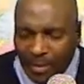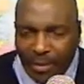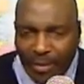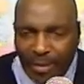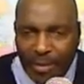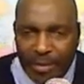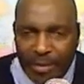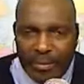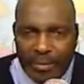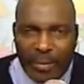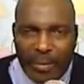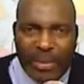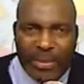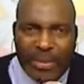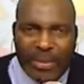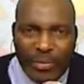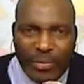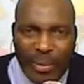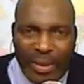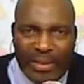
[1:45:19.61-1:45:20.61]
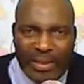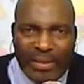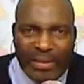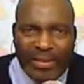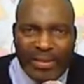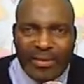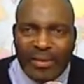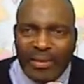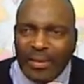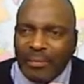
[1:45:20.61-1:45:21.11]
You make it sweet.
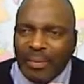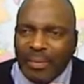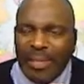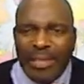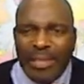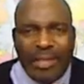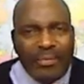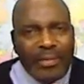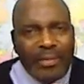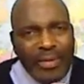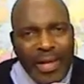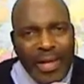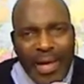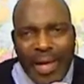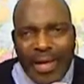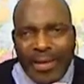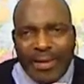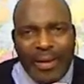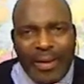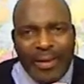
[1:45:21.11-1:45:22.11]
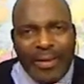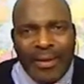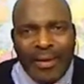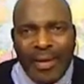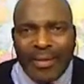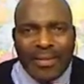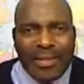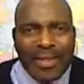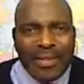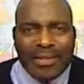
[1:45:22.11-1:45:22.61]
But even that,
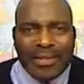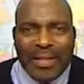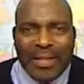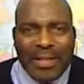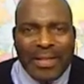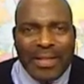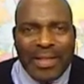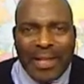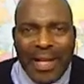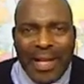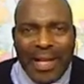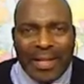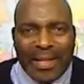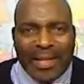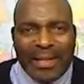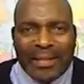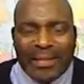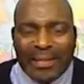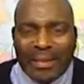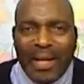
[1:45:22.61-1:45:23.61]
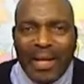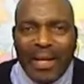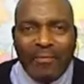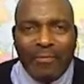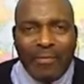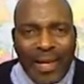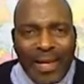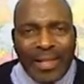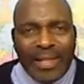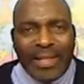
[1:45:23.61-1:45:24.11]
I just didn't like it. So I
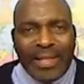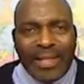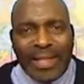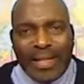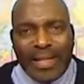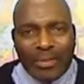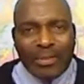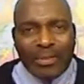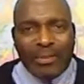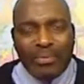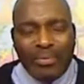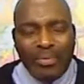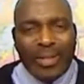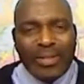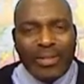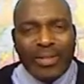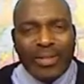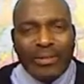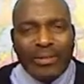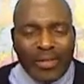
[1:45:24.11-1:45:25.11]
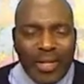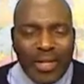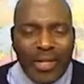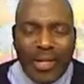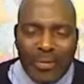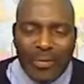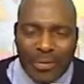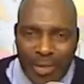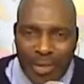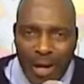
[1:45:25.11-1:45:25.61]
finally got to the point. See,
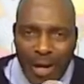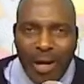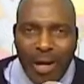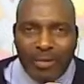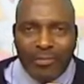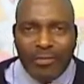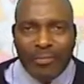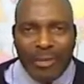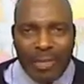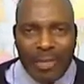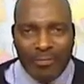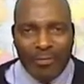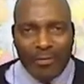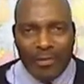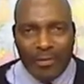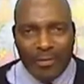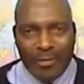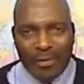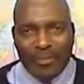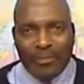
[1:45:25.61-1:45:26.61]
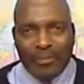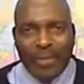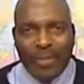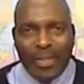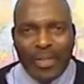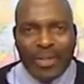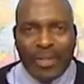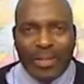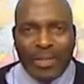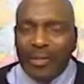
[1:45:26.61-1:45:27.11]
it was hard for me at first
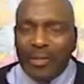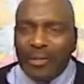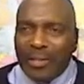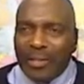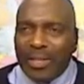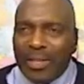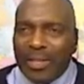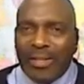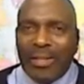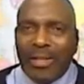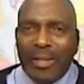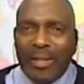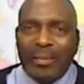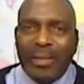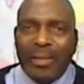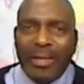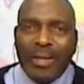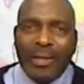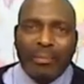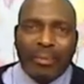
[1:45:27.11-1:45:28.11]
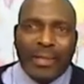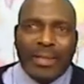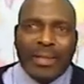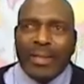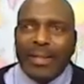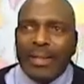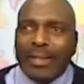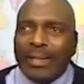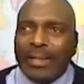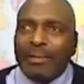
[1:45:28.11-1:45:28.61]
to go to the club
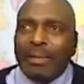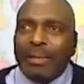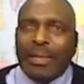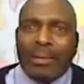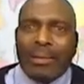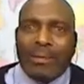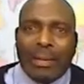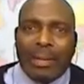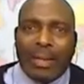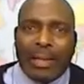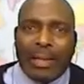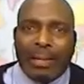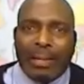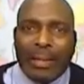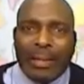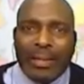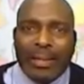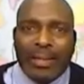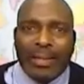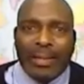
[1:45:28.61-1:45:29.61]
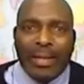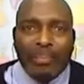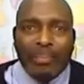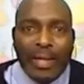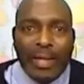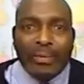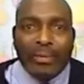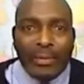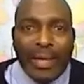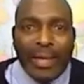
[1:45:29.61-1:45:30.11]
and give me a Coca-Cola and
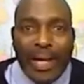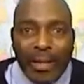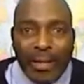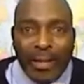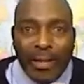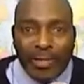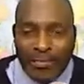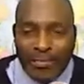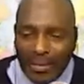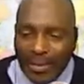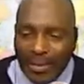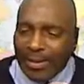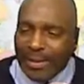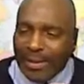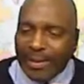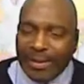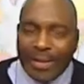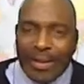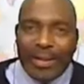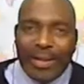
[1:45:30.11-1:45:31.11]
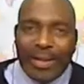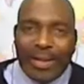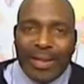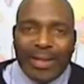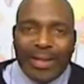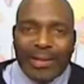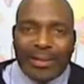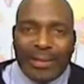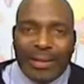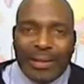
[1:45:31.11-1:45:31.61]
pay $3 for like a
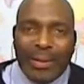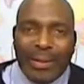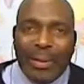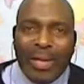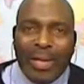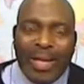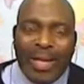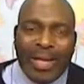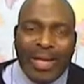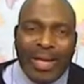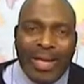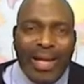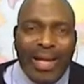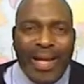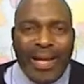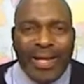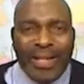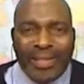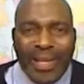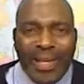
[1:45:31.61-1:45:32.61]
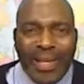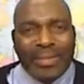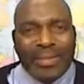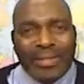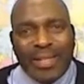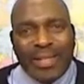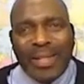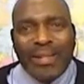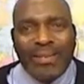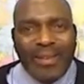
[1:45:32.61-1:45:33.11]
glass of Coke. Like that was
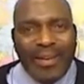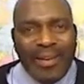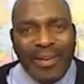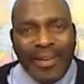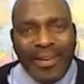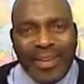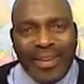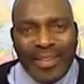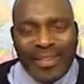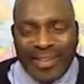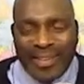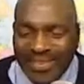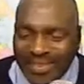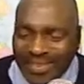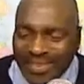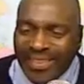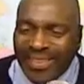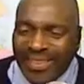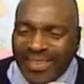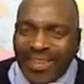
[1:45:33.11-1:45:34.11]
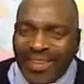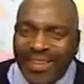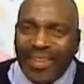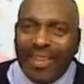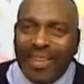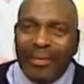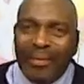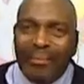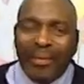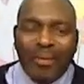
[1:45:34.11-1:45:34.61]
kind of hard.
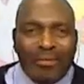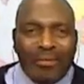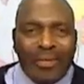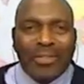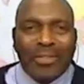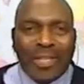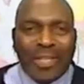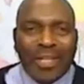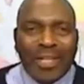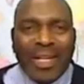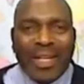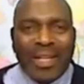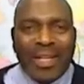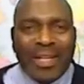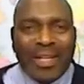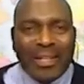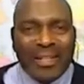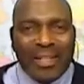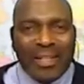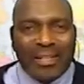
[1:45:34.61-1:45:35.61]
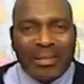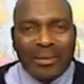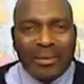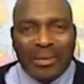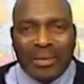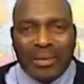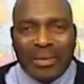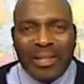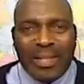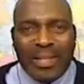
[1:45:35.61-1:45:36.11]
But eventually I got
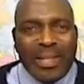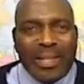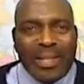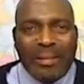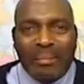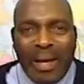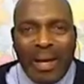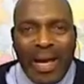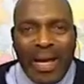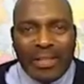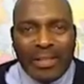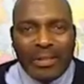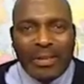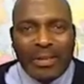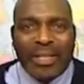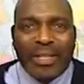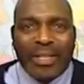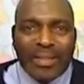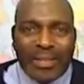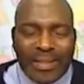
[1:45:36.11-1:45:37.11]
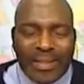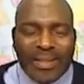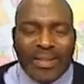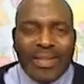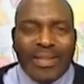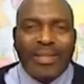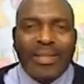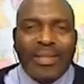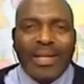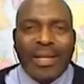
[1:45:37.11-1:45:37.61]
accustomed to it. I didn't mind doing it because at
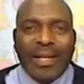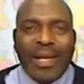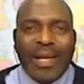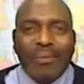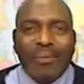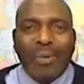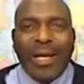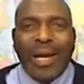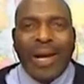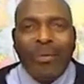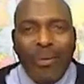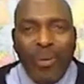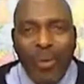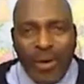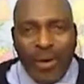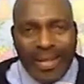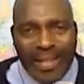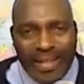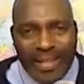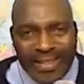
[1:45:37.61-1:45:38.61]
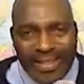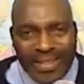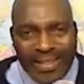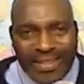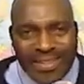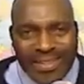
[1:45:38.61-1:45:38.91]
least I got what I wanted.